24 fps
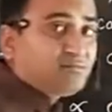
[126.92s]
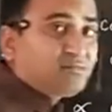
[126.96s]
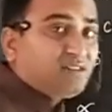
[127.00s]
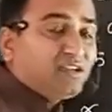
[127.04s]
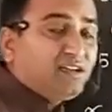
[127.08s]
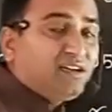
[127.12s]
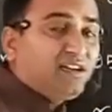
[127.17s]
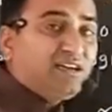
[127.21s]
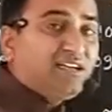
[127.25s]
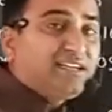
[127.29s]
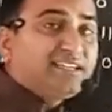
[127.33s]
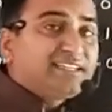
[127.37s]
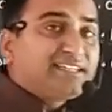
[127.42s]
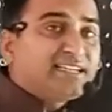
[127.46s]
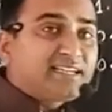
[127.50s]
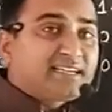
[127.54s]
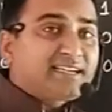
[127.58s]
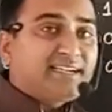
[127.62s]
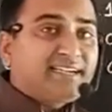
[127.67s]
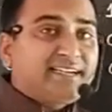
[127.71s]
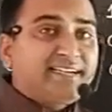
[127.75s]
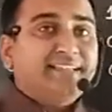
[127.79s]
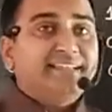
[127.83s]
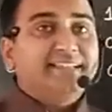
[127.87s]
a little
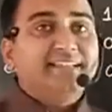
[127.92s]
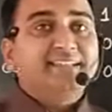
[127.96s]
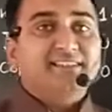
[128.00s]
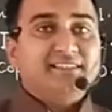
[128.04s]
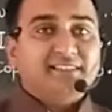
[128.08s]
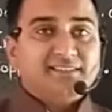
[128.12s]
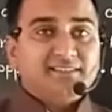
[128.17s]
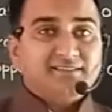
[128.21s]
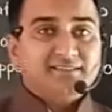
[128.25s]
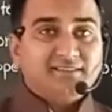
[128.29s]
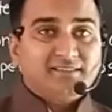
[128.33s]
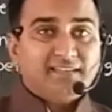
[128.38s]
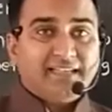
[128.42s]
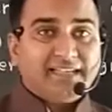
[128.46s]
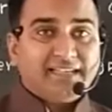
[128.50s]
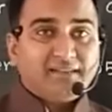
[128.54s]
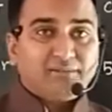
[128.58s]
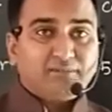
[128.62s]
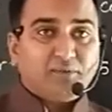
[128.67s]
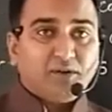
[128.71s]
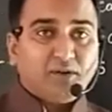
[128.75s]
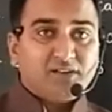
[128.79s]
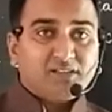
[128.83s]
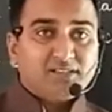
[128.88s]
container
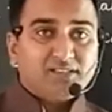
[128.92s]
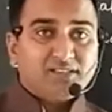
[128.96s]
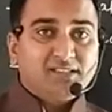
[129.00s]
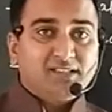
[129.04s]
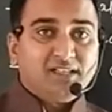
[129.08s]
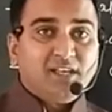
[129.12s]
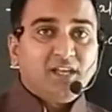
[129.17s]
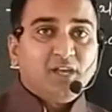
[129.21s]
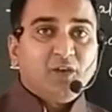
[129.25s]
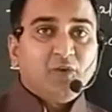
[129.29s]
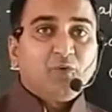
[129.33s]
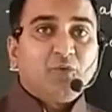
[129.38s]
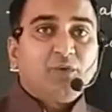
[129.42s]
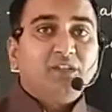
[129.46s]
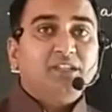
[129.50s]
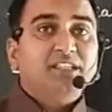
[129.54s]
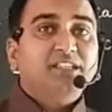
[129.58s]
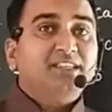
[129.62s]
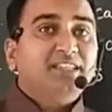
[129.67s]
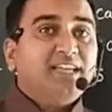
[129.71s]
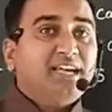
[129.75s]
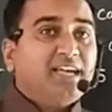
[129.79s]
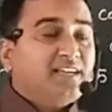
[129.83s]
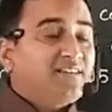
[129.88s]
like box.
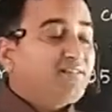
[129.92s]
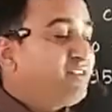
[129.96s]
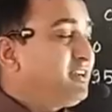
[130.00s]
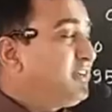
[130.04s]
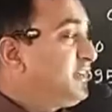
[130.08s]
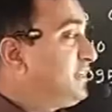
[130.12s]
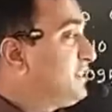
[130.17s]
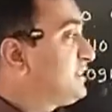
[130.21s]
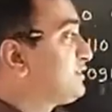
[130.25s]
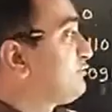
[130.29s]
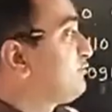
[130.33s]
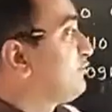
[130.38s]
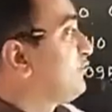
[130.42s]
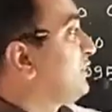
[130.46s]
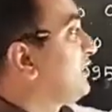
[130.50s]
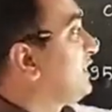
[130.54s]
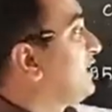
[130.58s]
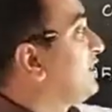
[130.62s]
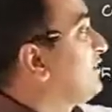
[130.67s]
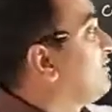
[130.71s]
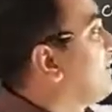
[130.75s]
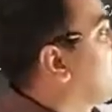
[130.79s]
Within that one it is filled with